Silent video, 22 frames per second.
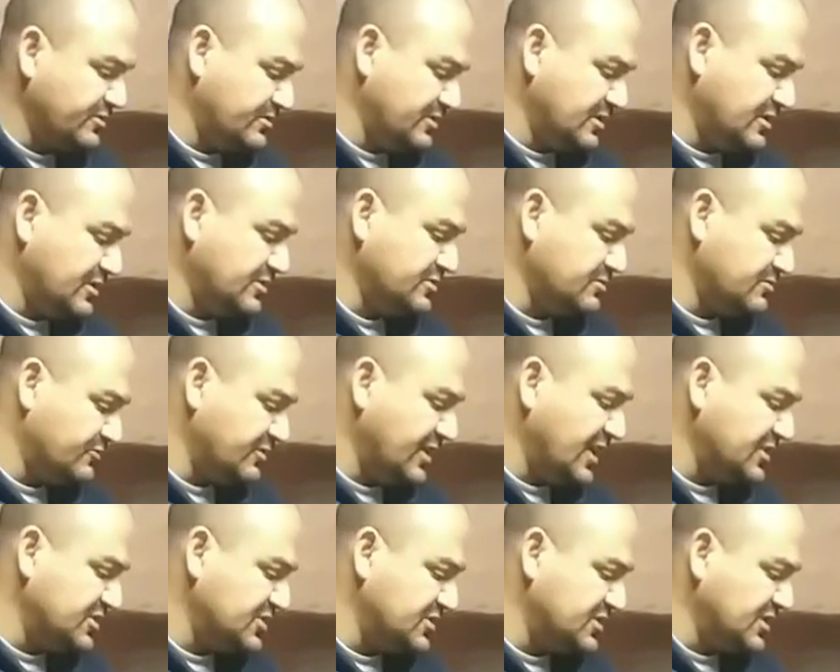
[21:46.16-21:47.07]
you know,
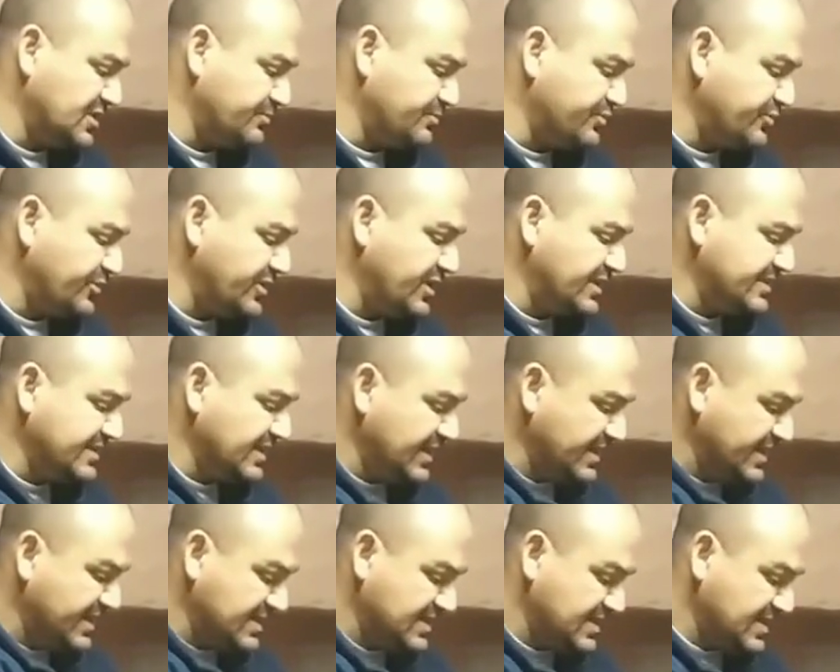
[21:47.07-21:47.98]
ratcheted it pretty
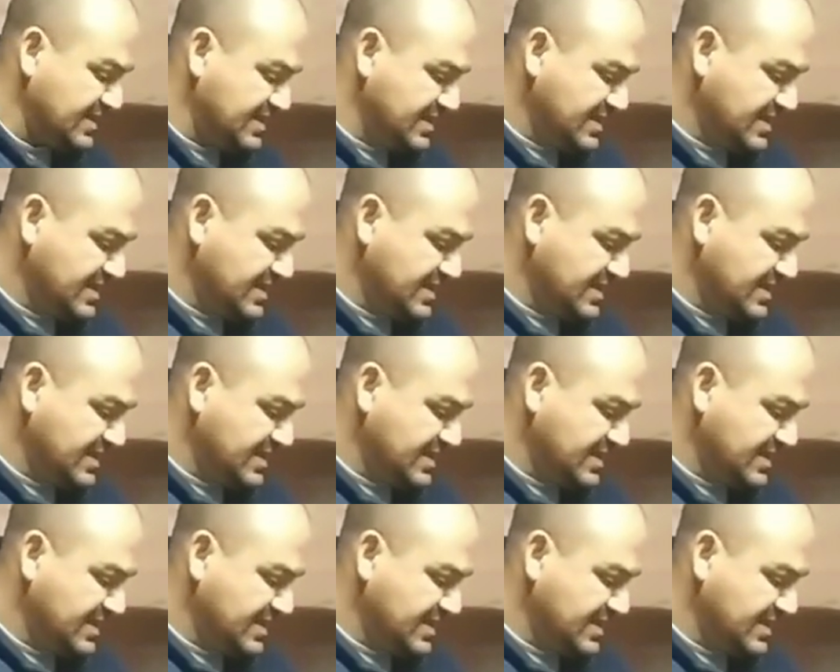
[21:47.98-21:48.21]
tight,